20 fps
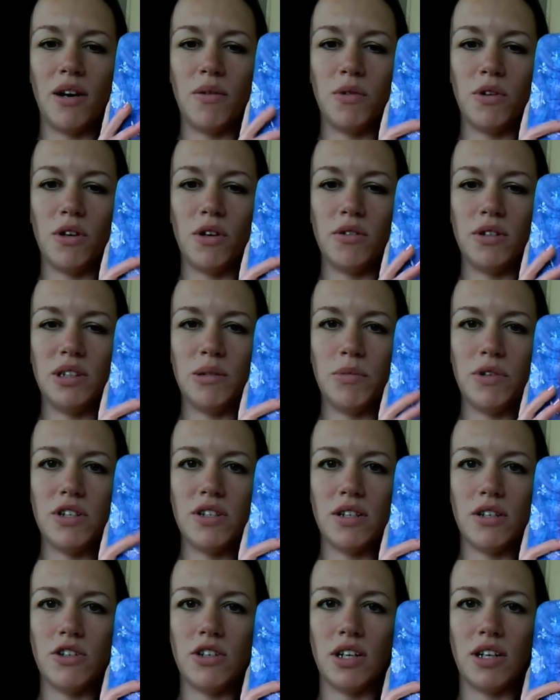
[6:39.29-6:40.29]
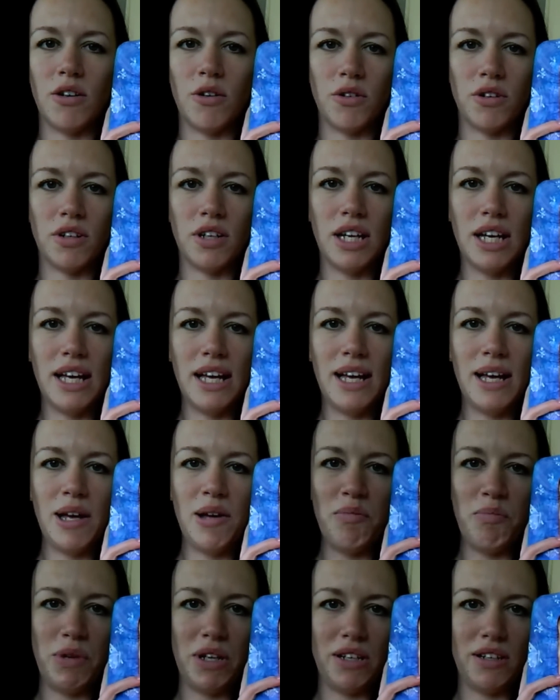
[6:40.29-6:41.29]
I will only be stitching on
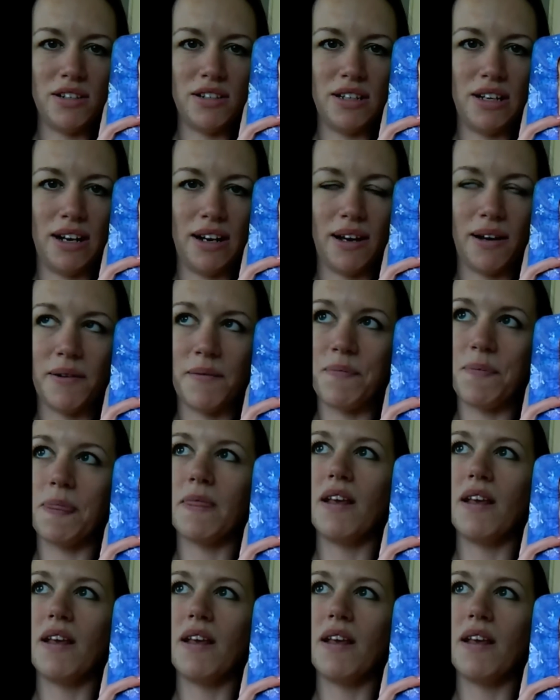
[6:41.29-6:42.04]
Mini Celia.